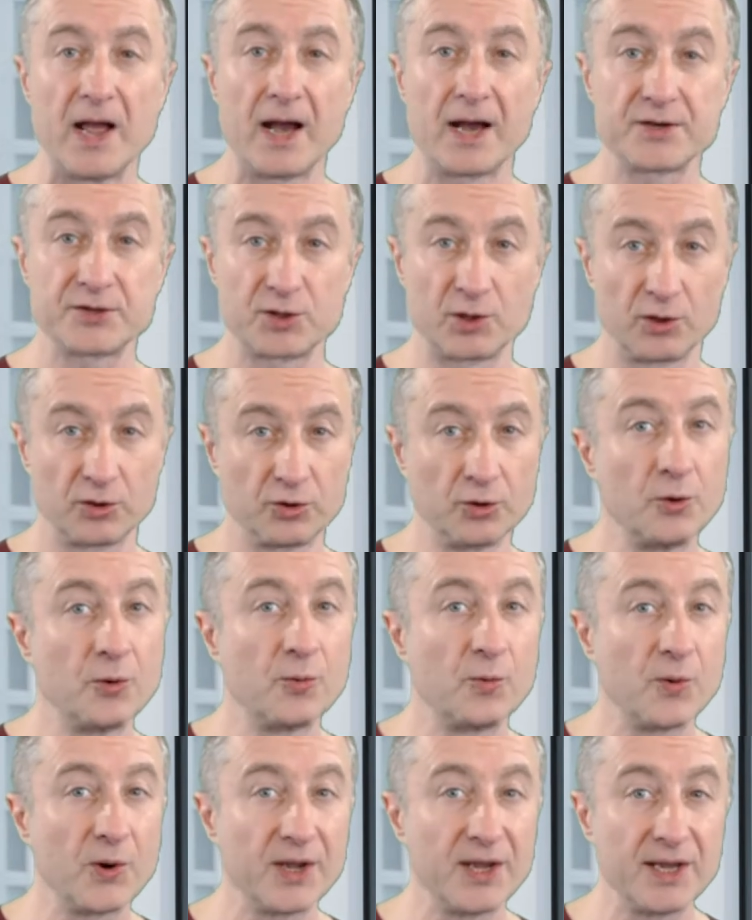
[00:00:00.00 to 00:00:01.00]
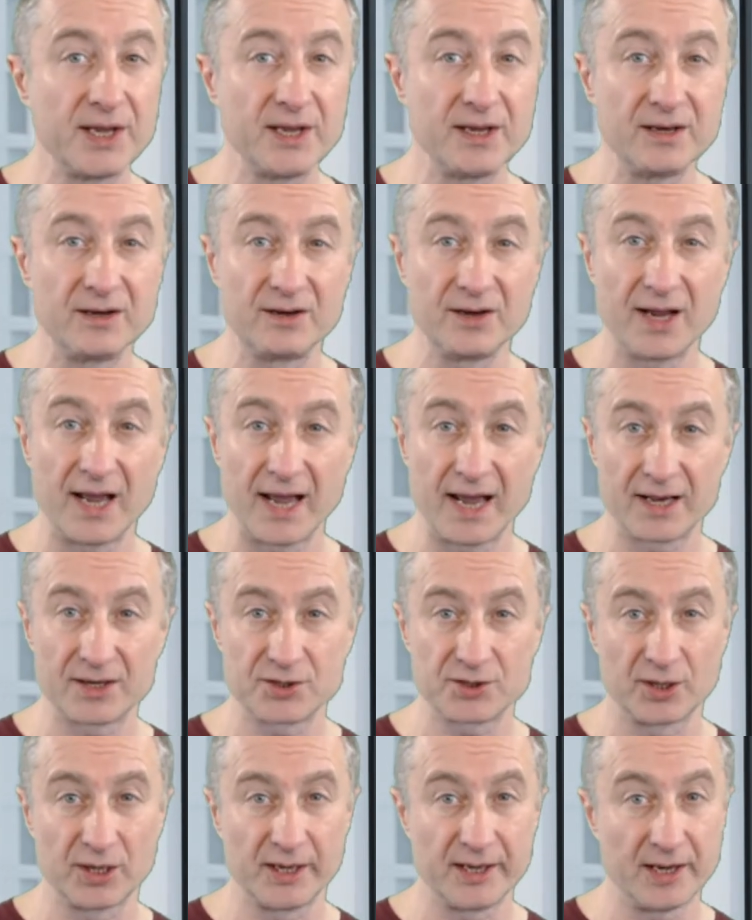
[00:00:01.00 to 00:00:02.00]
I start to read
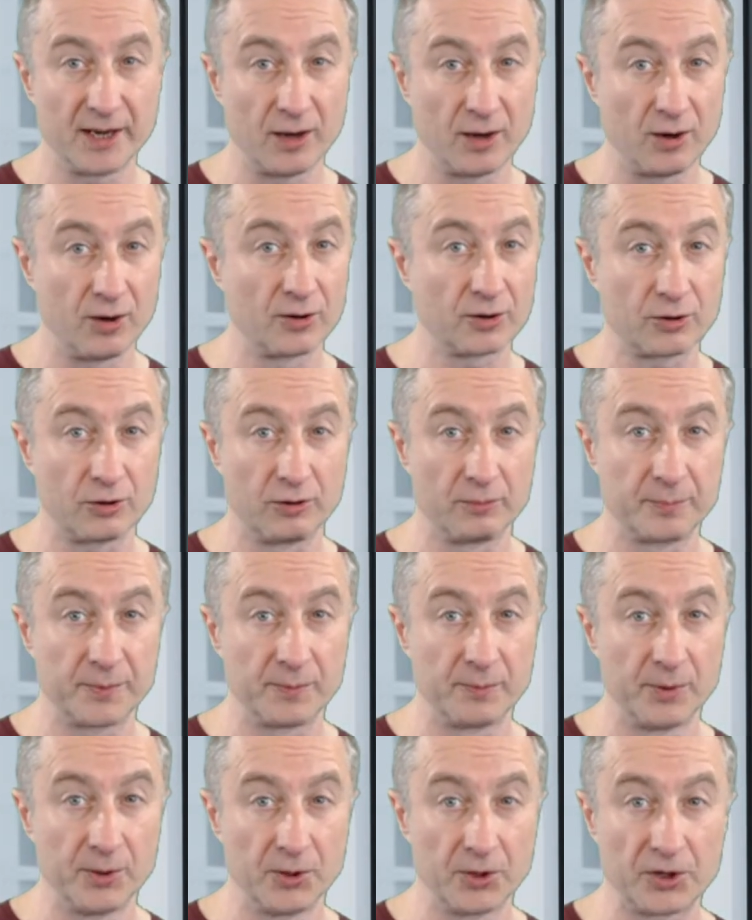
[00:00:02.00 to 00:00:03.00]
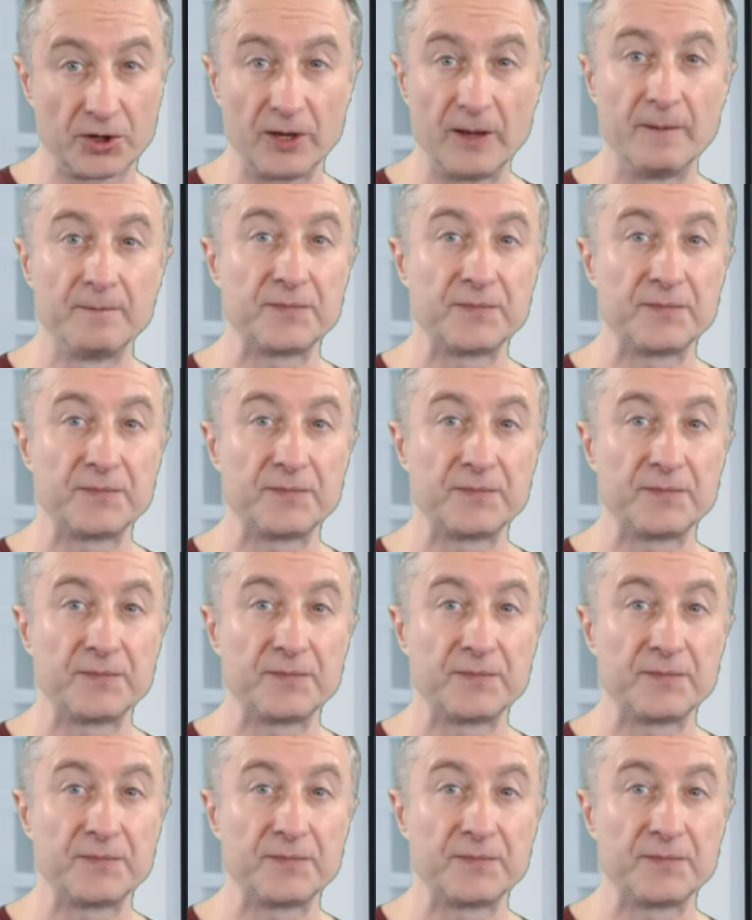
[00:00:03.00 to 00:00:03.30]
actually a hard copy book.